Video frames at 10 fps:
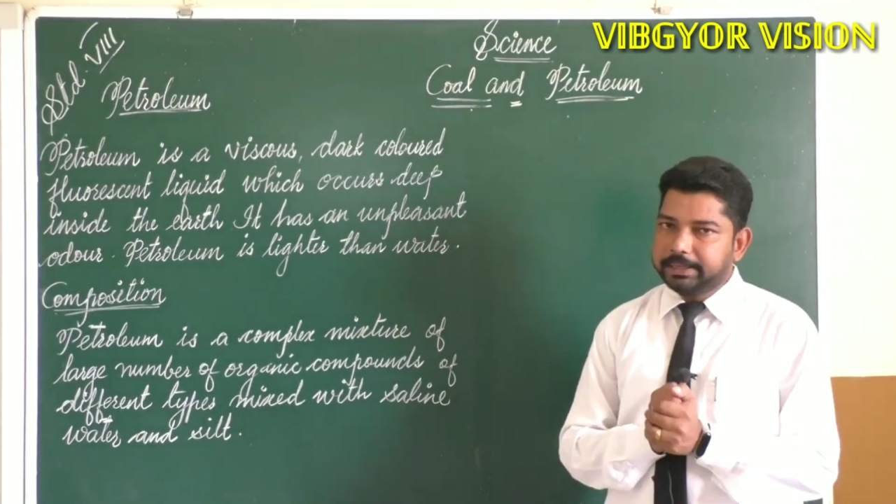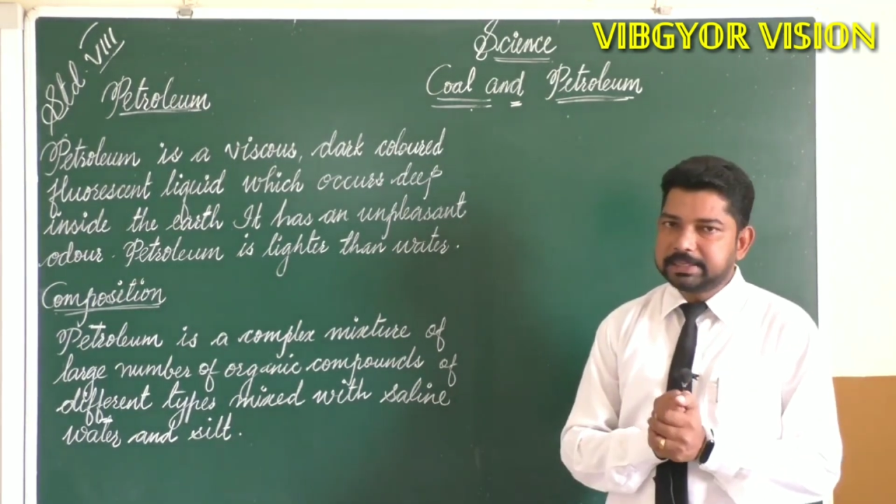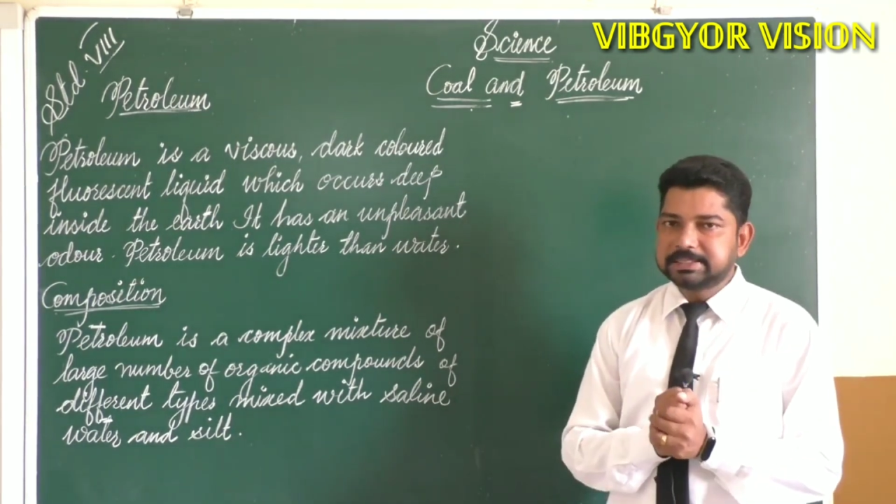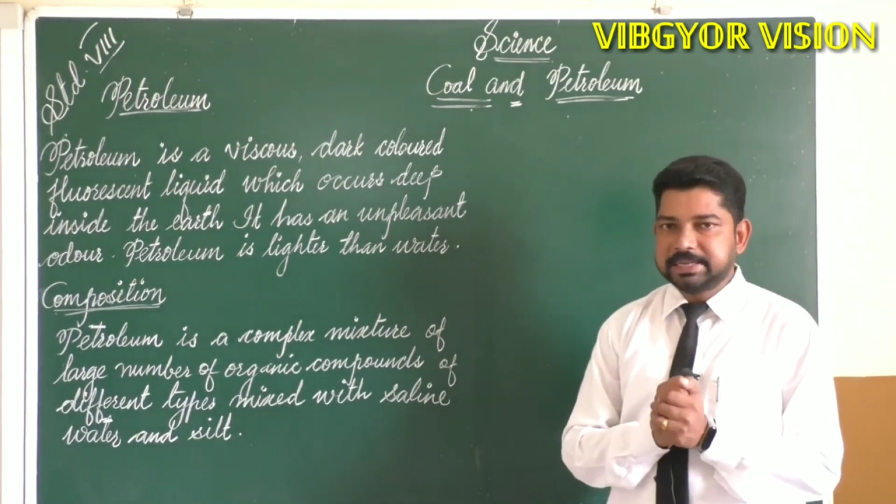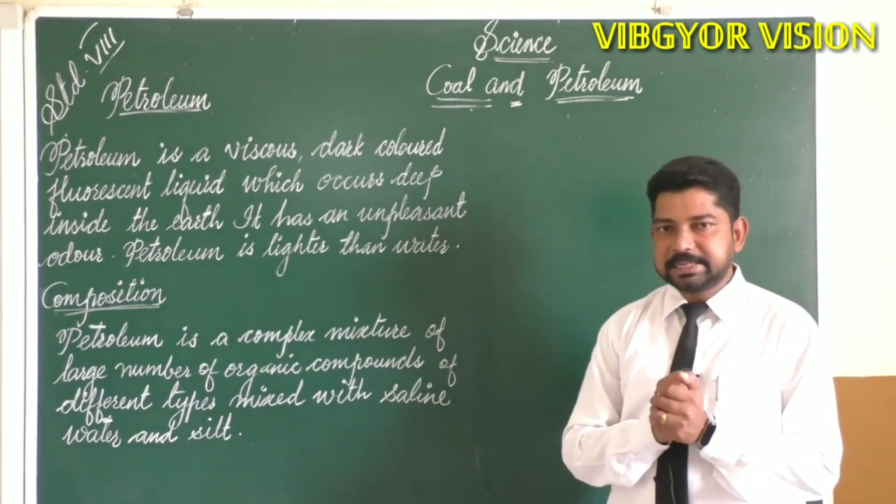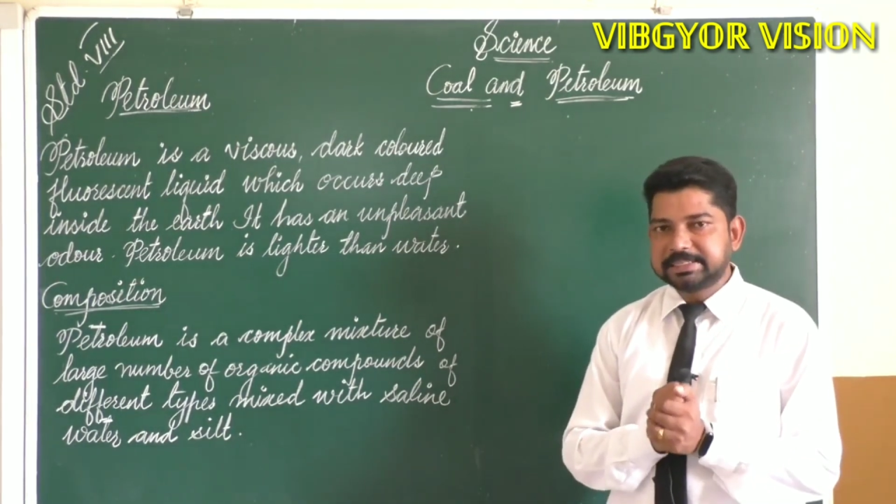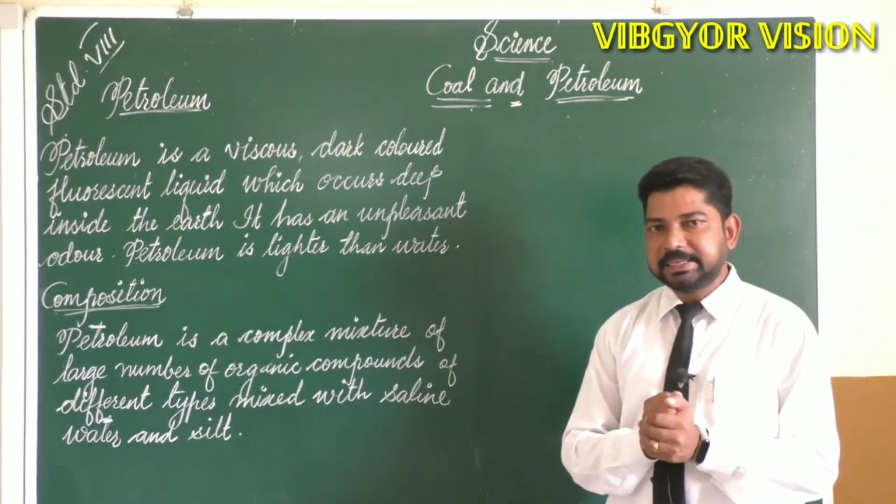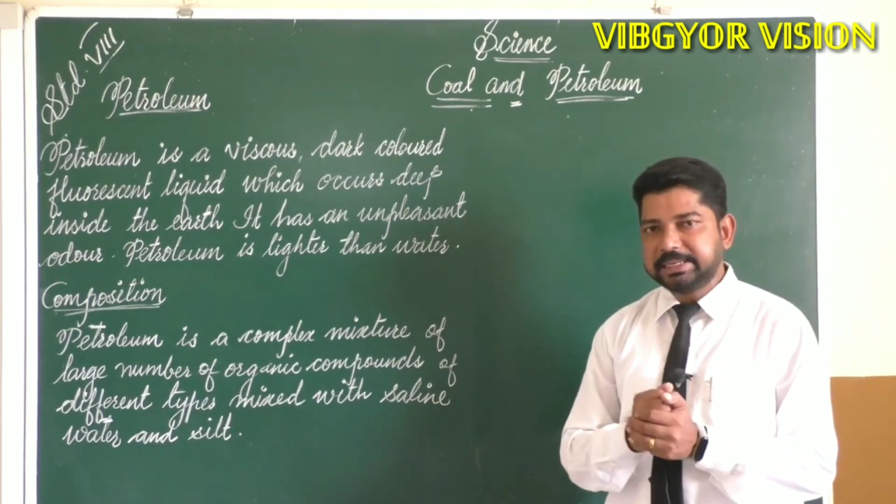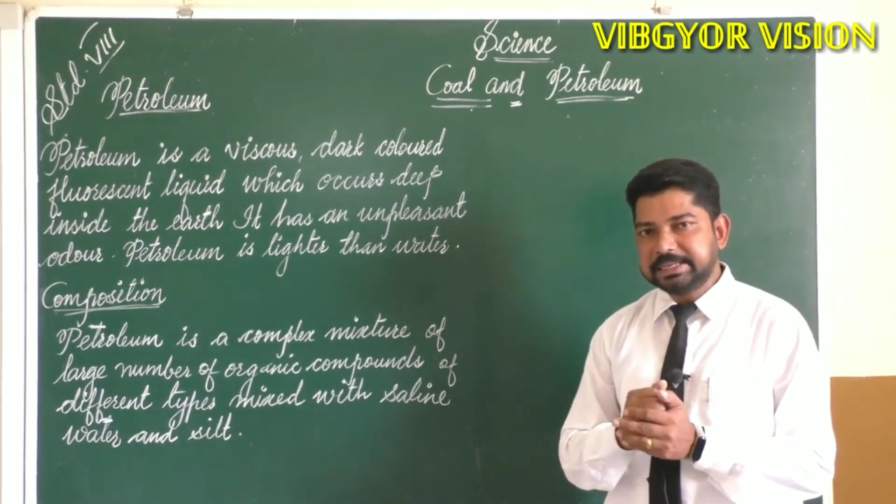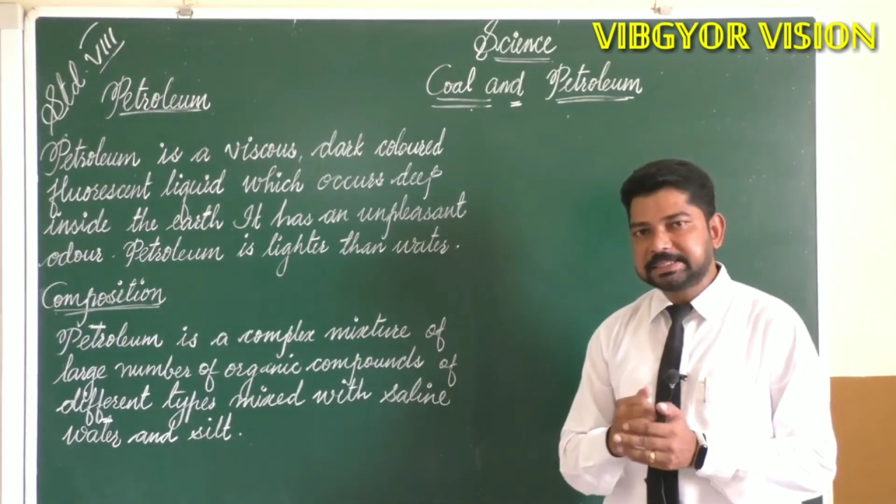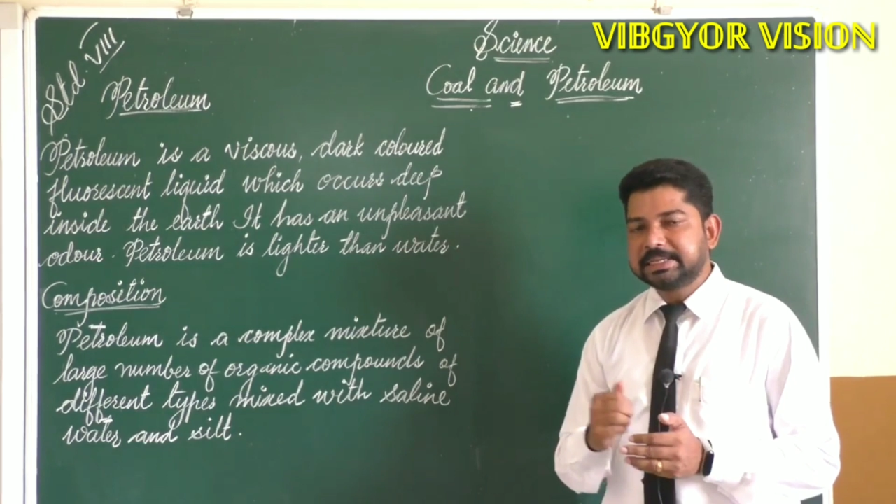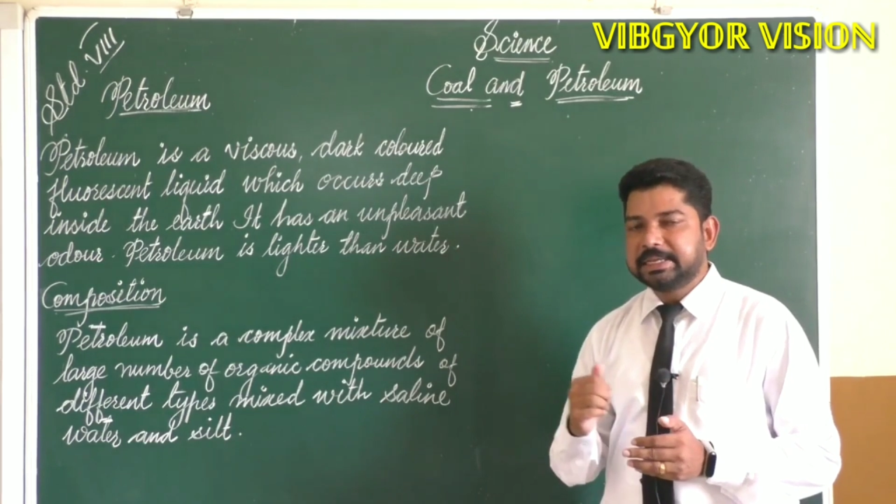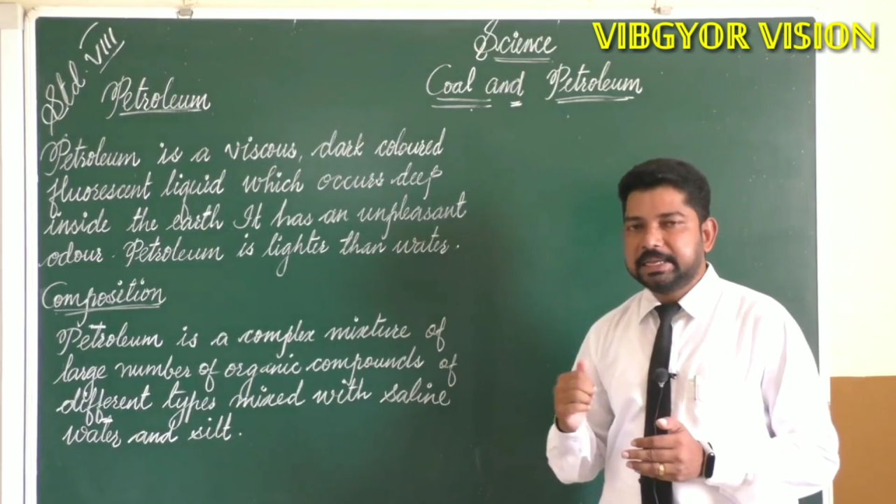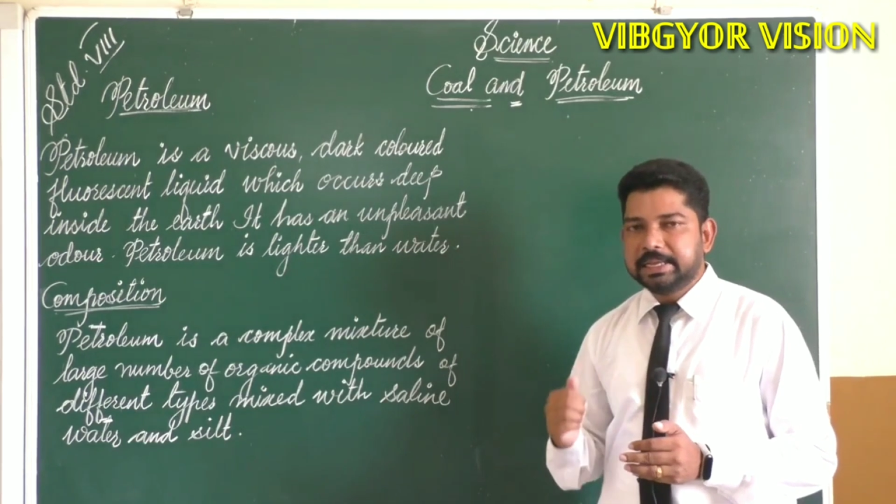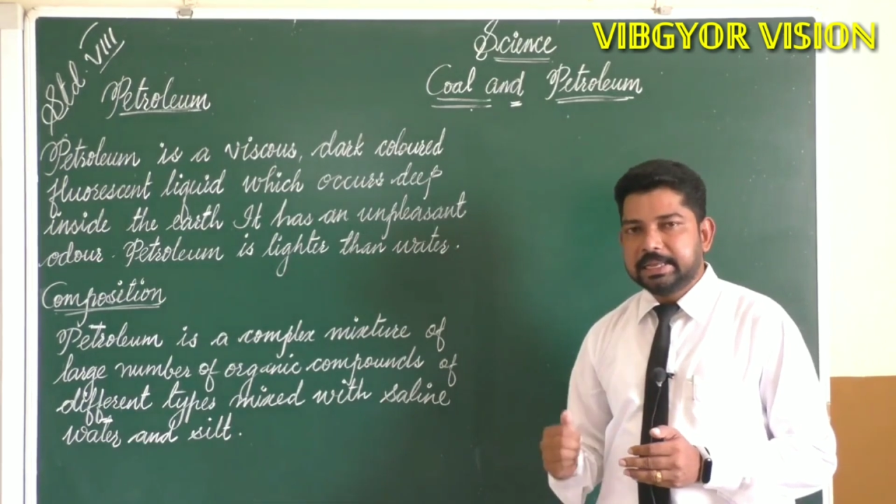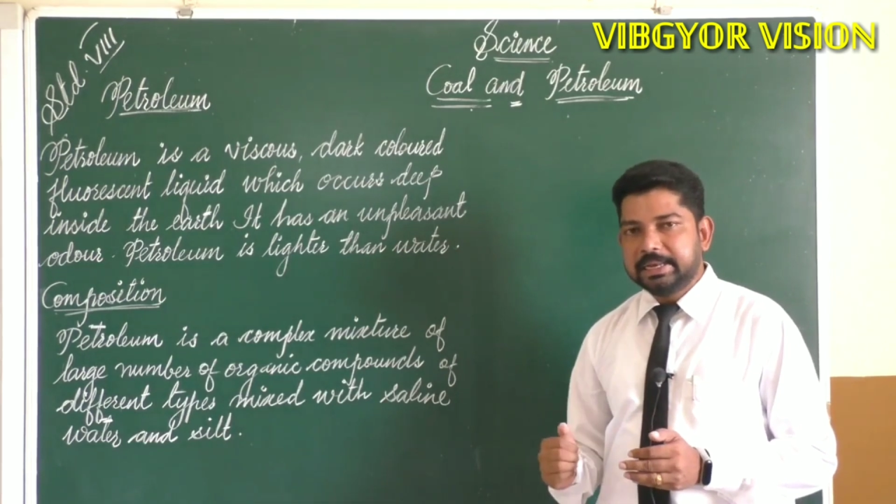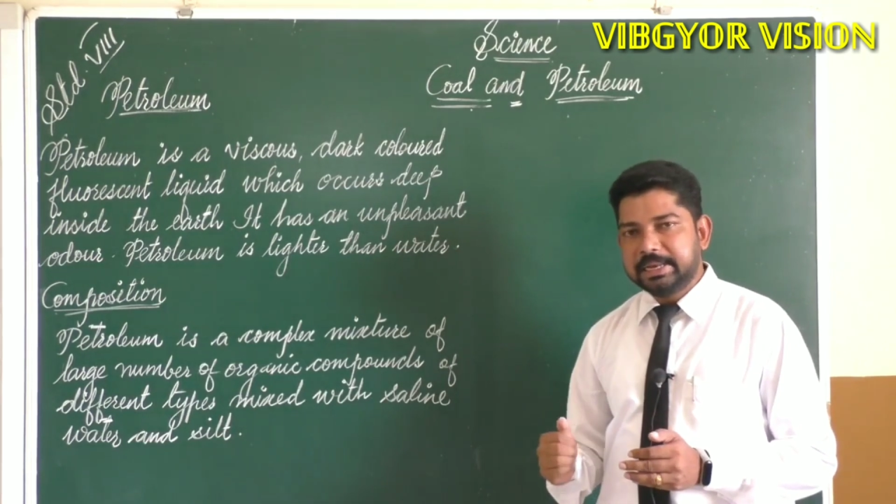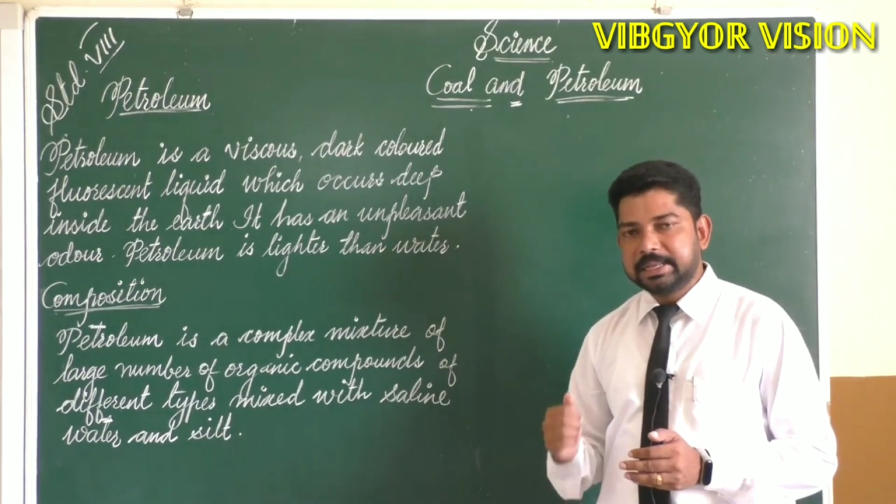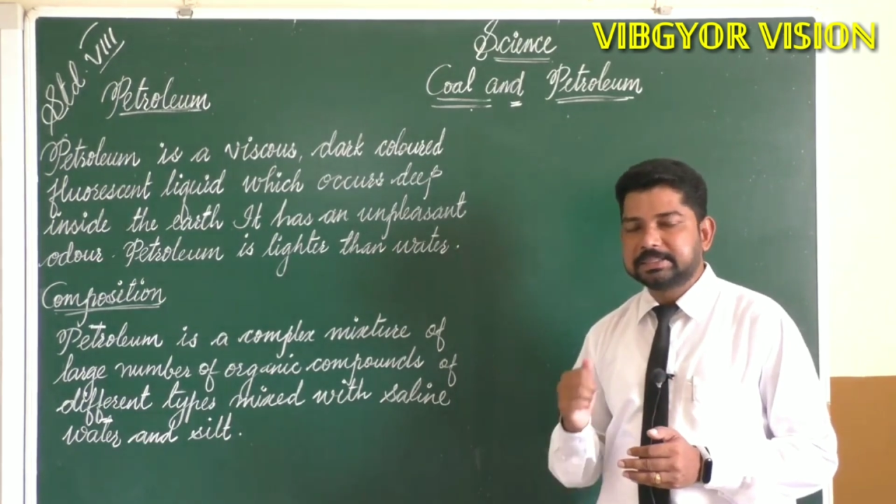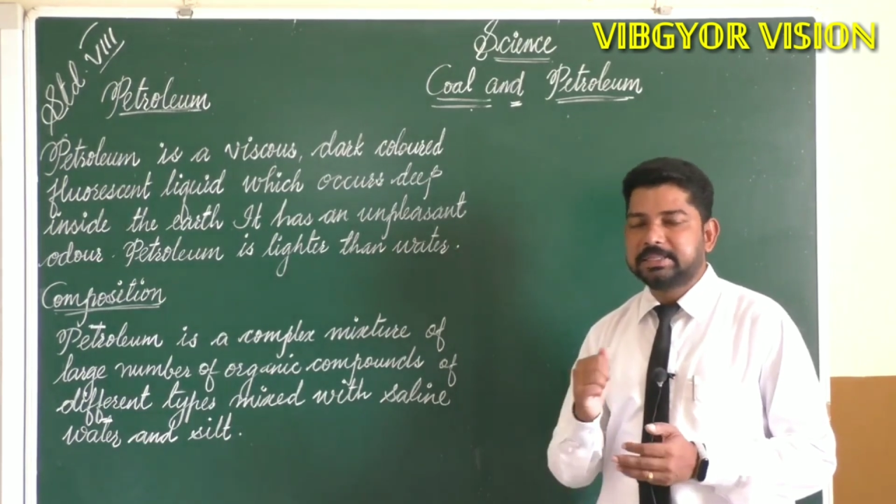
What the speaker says: Its density is less